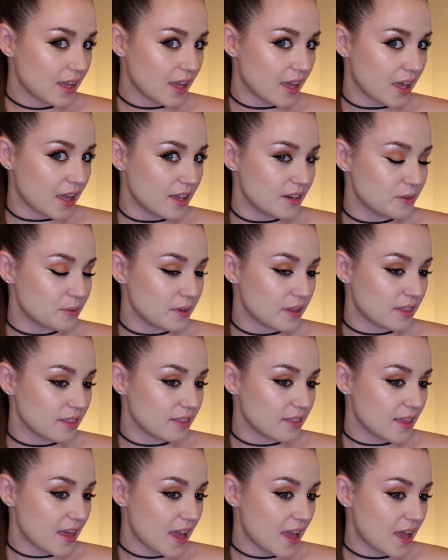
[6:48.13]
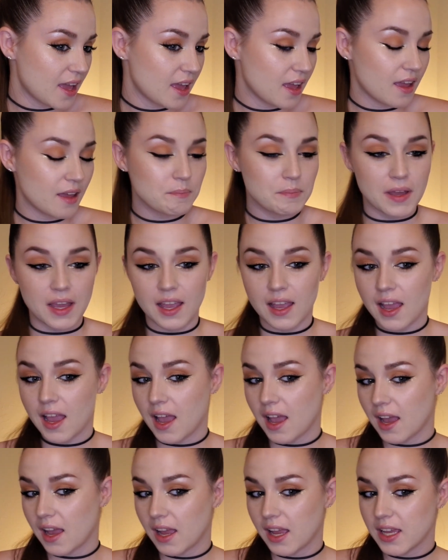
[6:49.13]
And with that, my
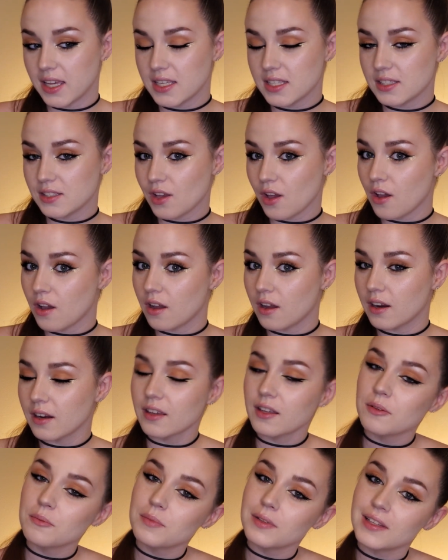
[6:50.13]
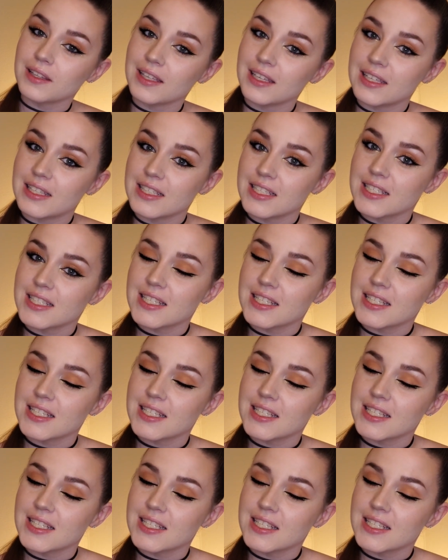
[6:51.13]
eyes are complete.